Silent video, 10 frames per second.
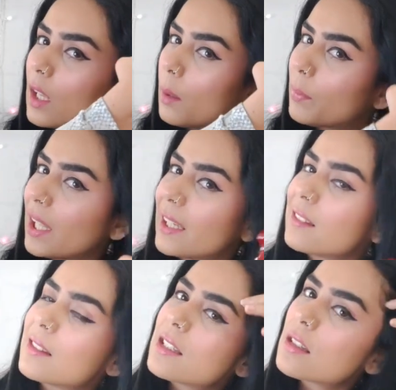
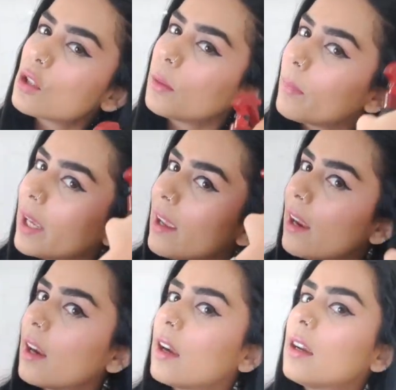applying this on my
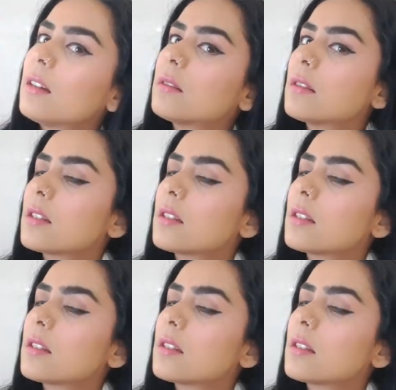hair.